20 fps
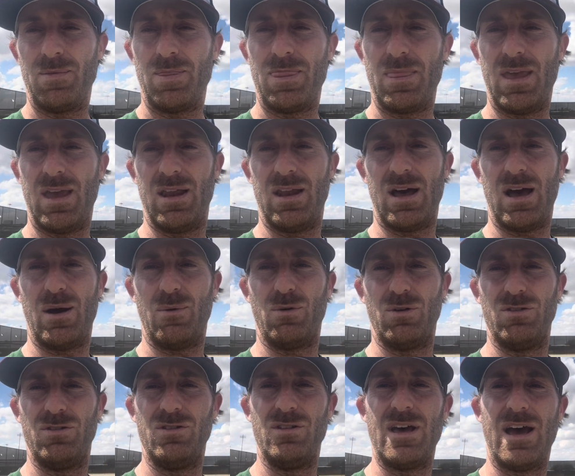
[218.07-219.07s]
And I will
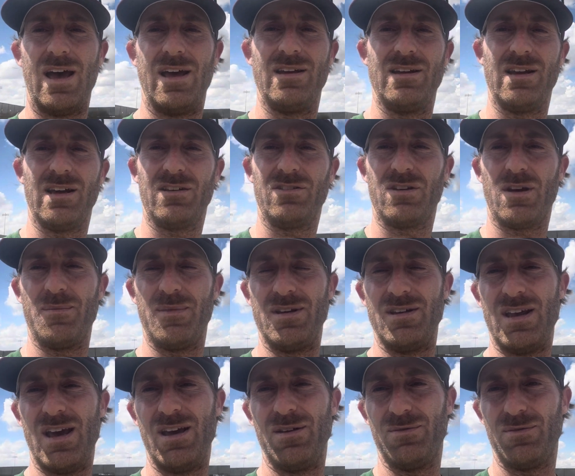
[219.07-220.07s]
do that in the next coming
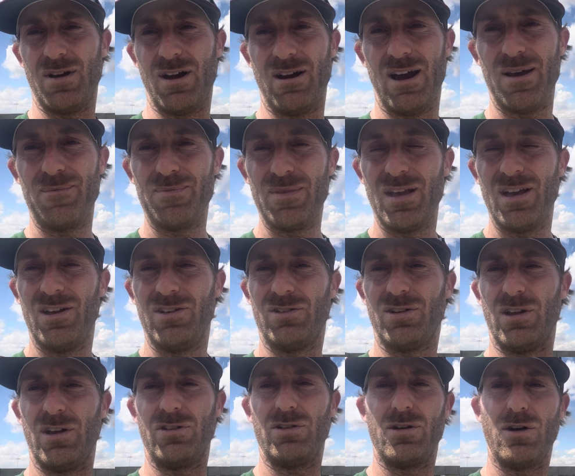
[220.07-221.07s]
days, all right? So
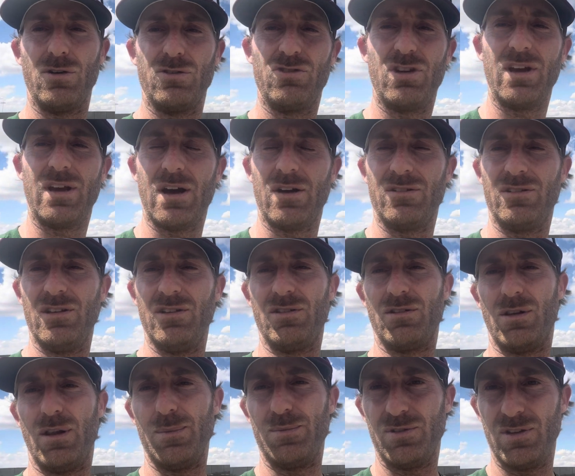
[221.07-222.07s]
let's go check out these
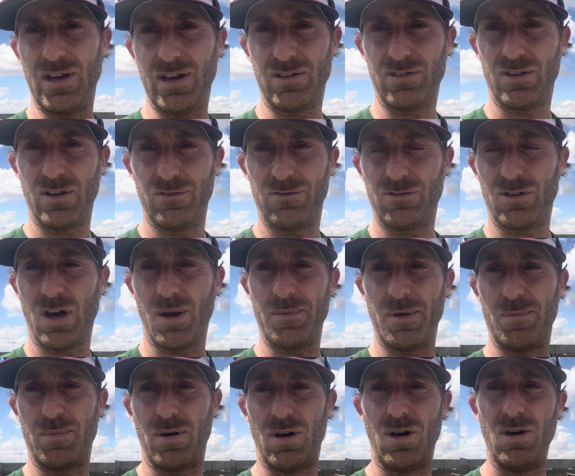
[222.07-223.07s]
clips next of Tommy
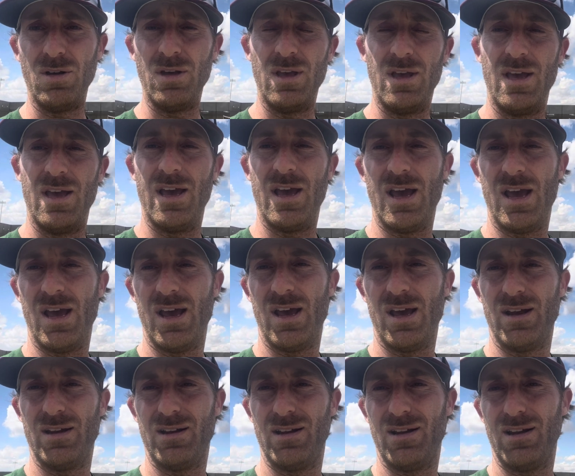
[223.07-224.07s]
Paul.
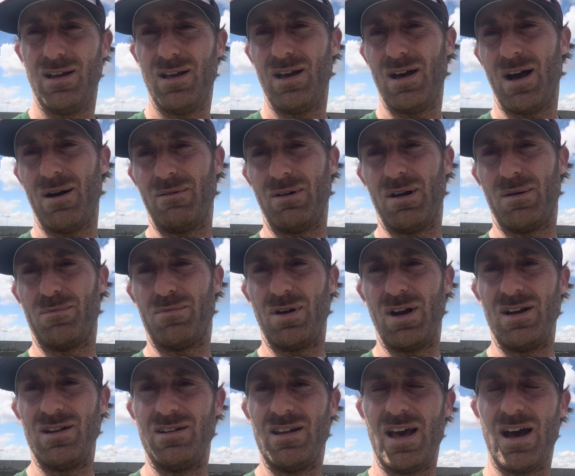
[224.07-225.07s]
And I'm going to
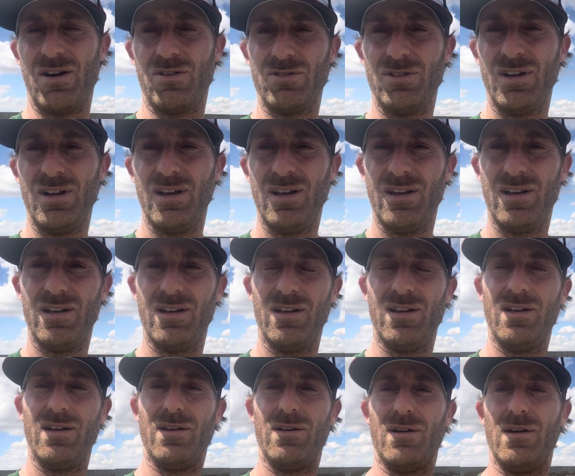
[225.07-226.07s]
break down
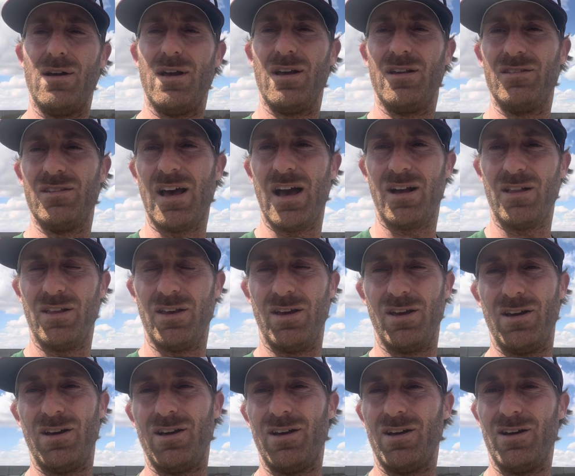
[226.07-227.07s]

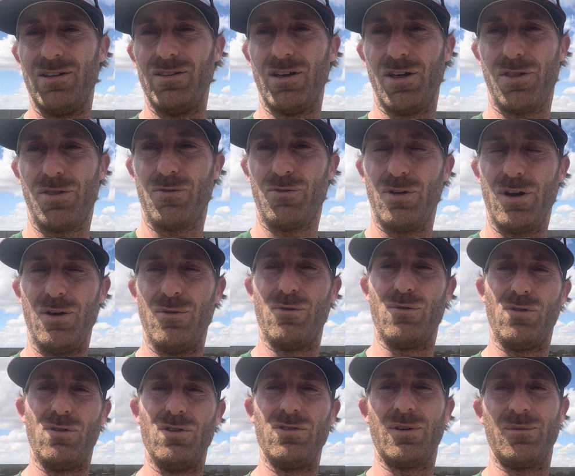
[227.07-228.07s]
exactly the 3
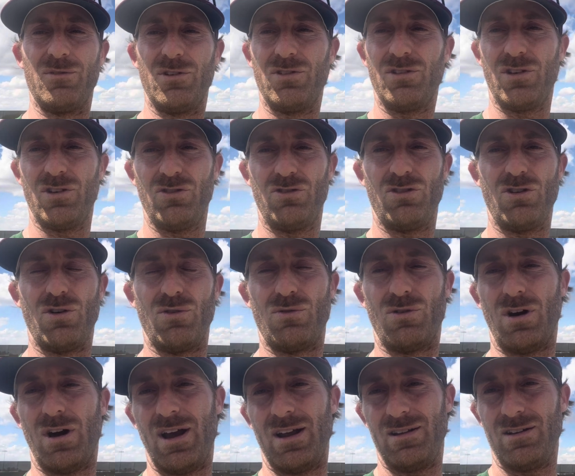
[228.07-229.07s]
rules. I'm just going to show, all
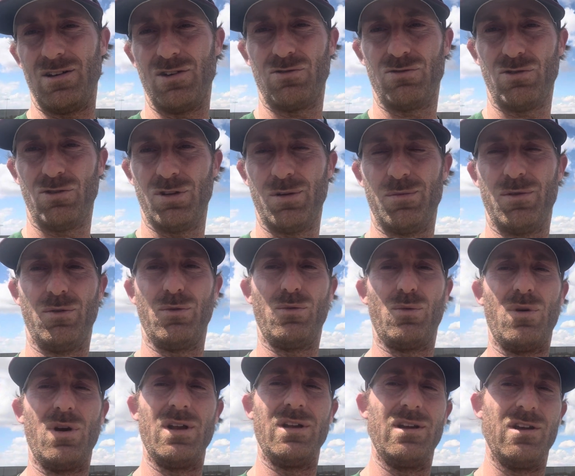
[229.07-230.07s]
right, there's rule number
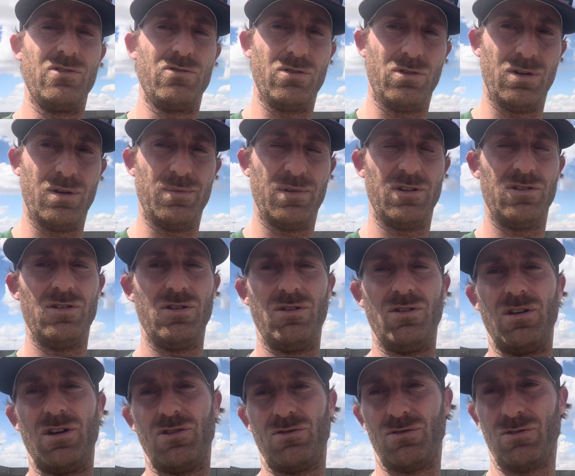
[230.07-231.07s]
1, there's rule number 2,
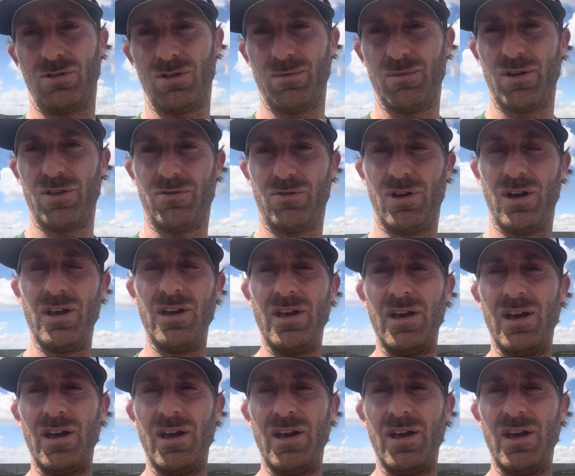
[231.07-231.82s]
there's rule number 3.